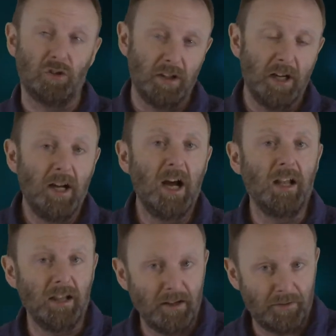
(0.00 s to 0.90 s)
or a
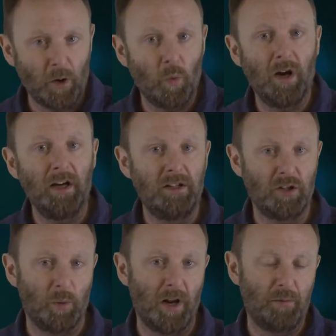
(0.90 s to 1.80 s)
living wage
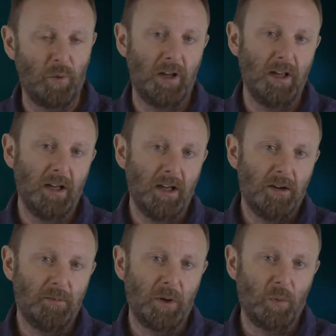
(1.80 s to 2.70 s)
or whatever we
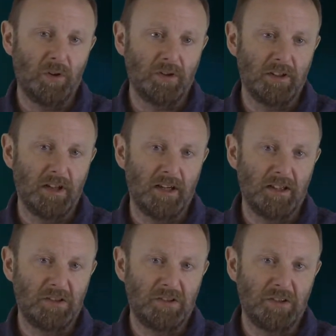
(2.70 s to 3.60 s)
might want
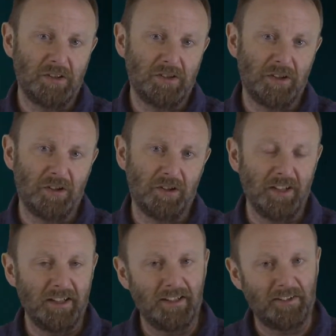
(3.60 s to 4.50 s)
to call it.